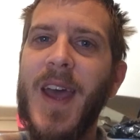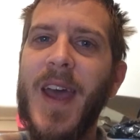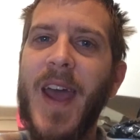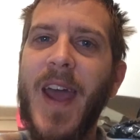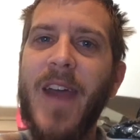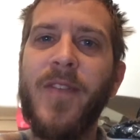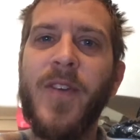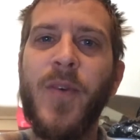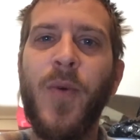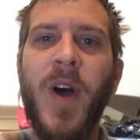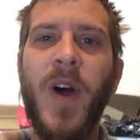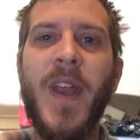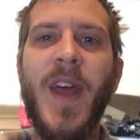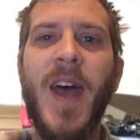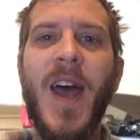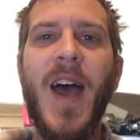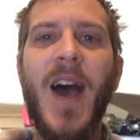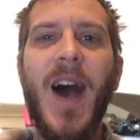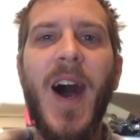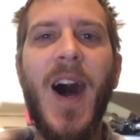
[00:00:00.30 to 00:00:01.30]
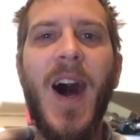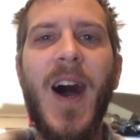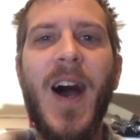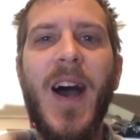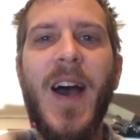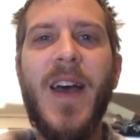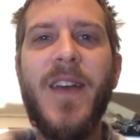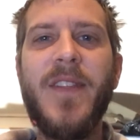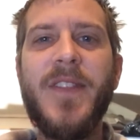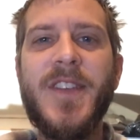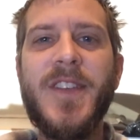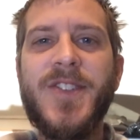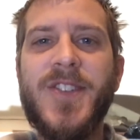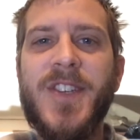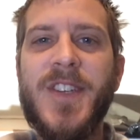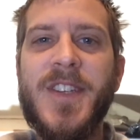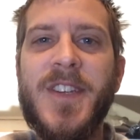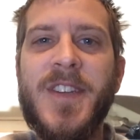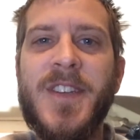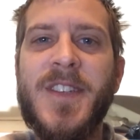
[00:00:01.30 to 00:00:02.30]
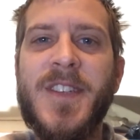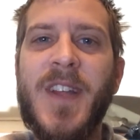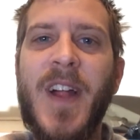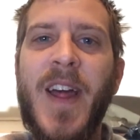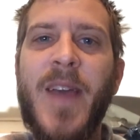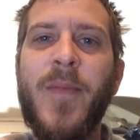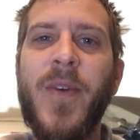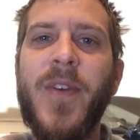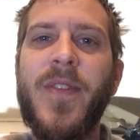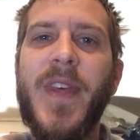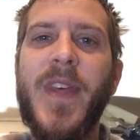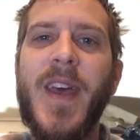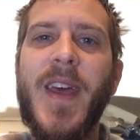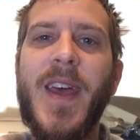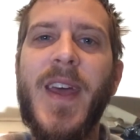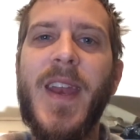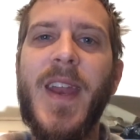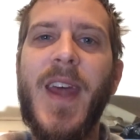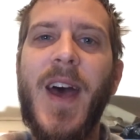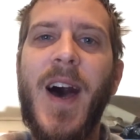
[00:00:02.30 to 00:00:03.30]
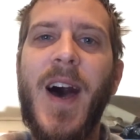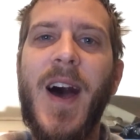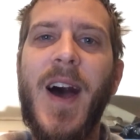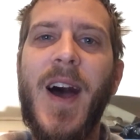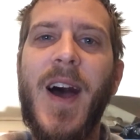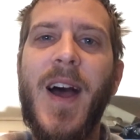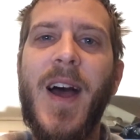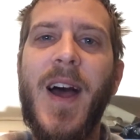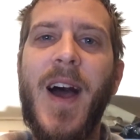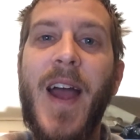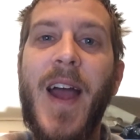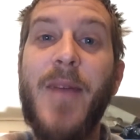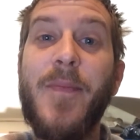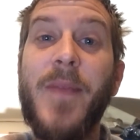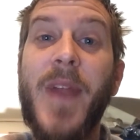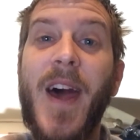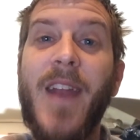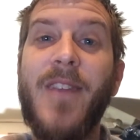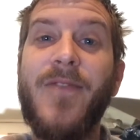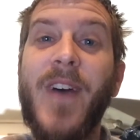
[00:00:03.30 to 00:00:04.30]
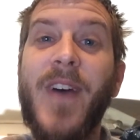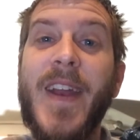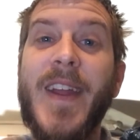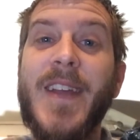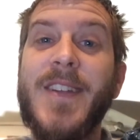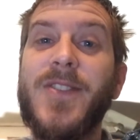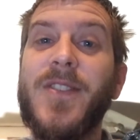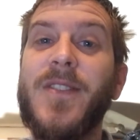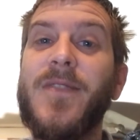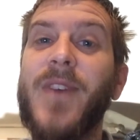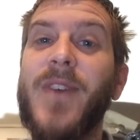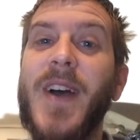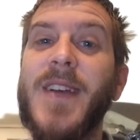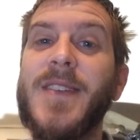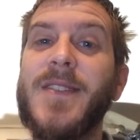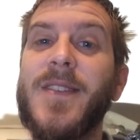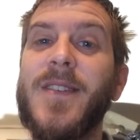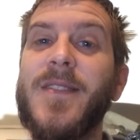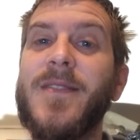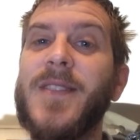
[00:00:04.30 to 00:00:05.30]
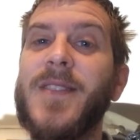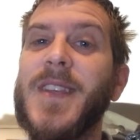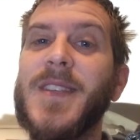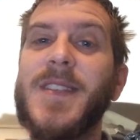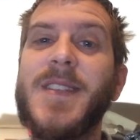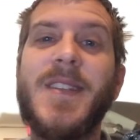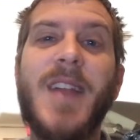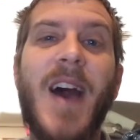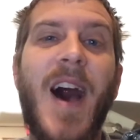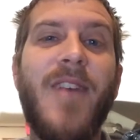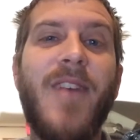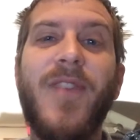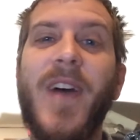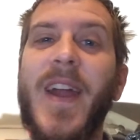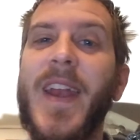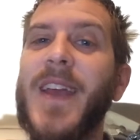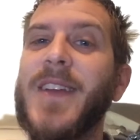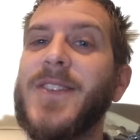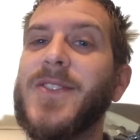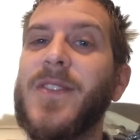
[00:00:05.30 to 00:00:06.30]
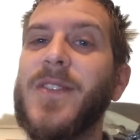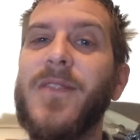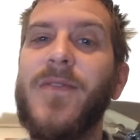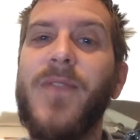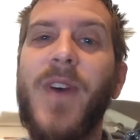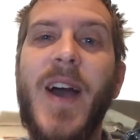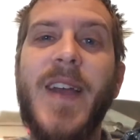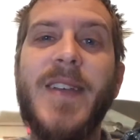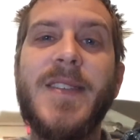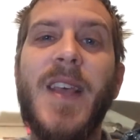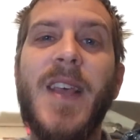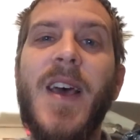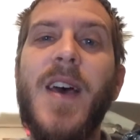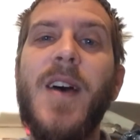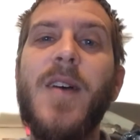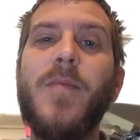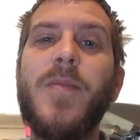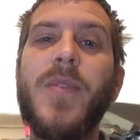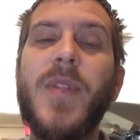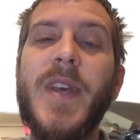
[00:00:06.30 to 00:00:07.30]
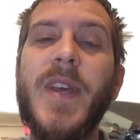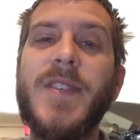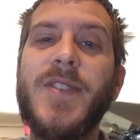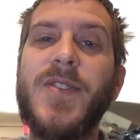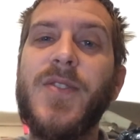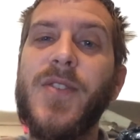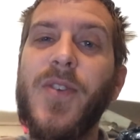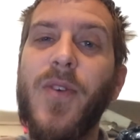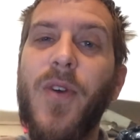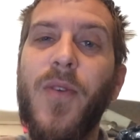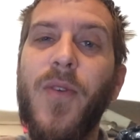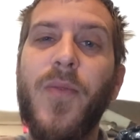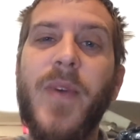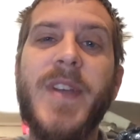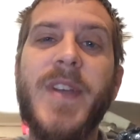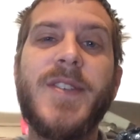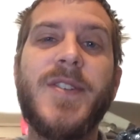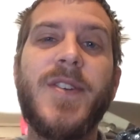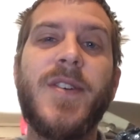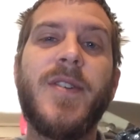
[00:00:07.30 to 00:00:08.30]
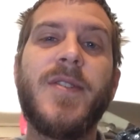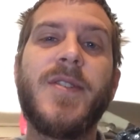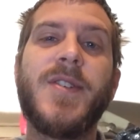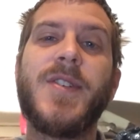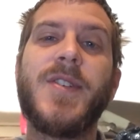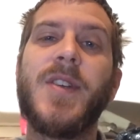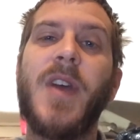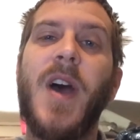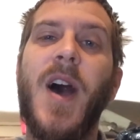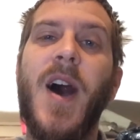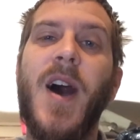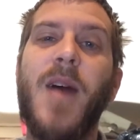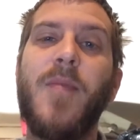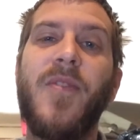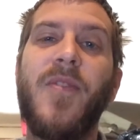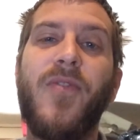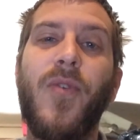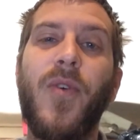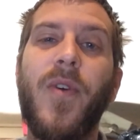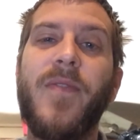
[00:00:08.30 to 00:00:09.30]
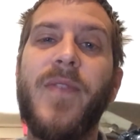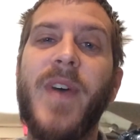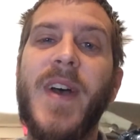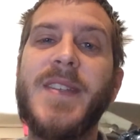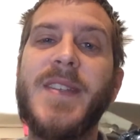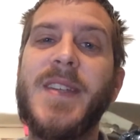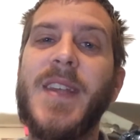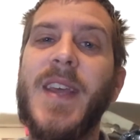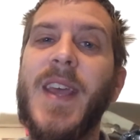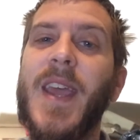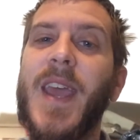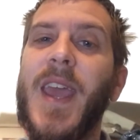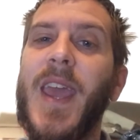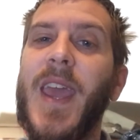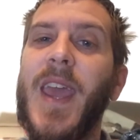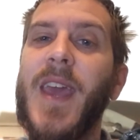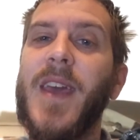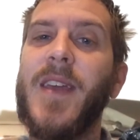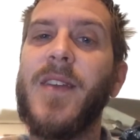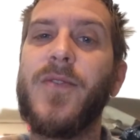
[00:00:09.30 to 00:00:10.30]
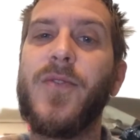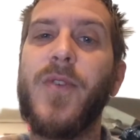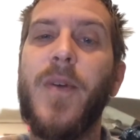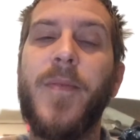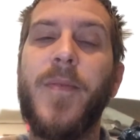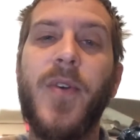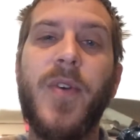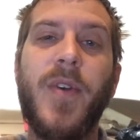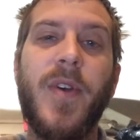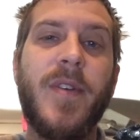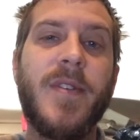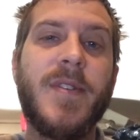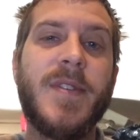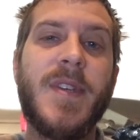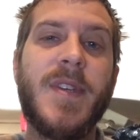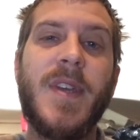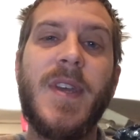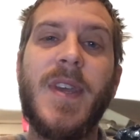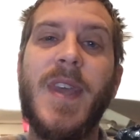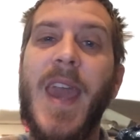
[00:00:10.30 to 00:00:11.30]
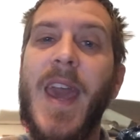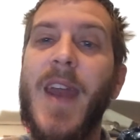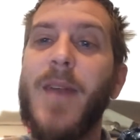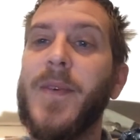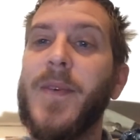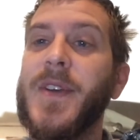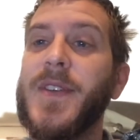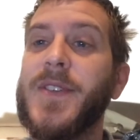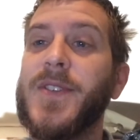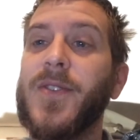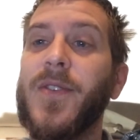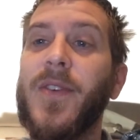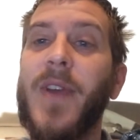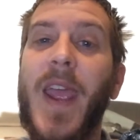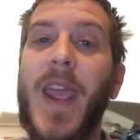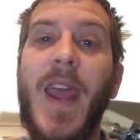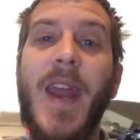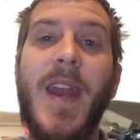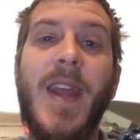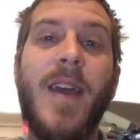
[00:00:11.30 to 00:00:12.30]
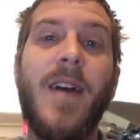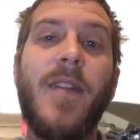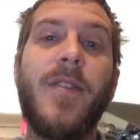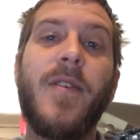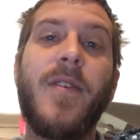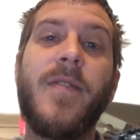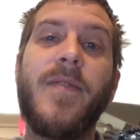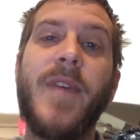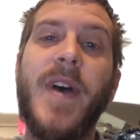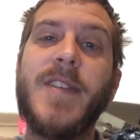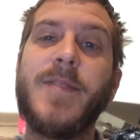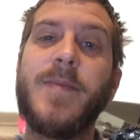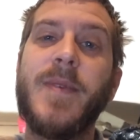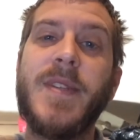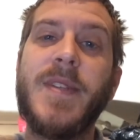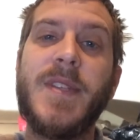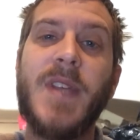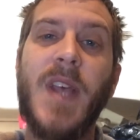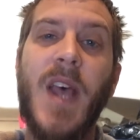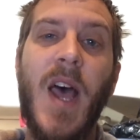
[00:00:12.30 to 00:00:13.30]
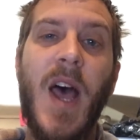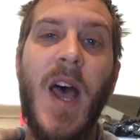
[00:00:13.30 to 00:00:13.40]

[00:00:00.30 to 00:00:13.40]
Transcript: Hey everyone, this is just a disclaimer that I am not a financial advisor. This is not financial advice. Please do your own research before investing in cryptocurrency, cannabis, or any other investments.